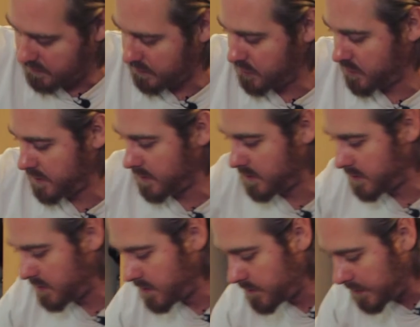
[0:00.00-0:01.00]

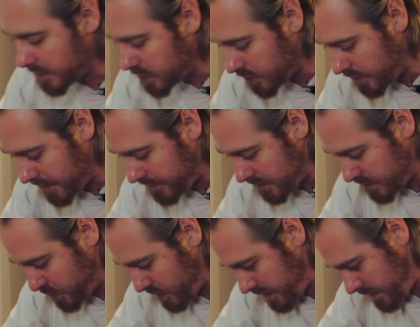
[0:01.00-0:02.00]
trigger, make sure you have the
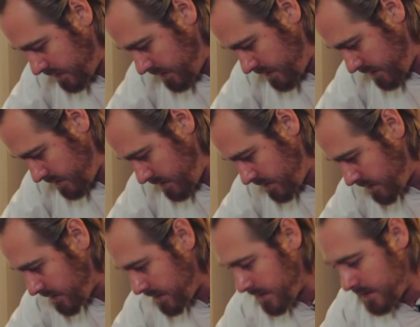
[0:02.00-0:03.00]
spring in there,
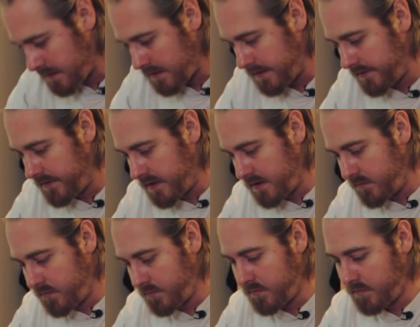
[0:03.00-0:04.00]
and then
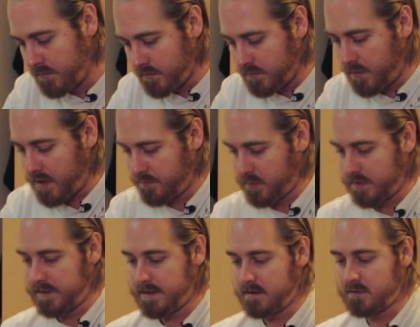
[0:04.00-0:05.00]
pop her
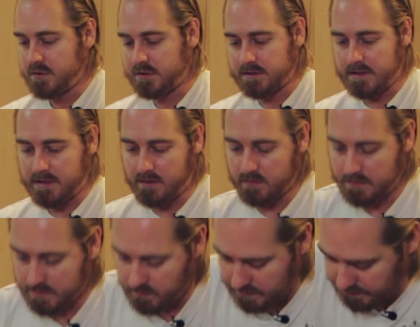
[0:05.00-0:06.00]
down just like you
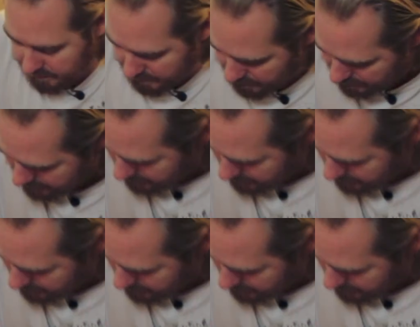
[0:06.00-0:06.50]
did with the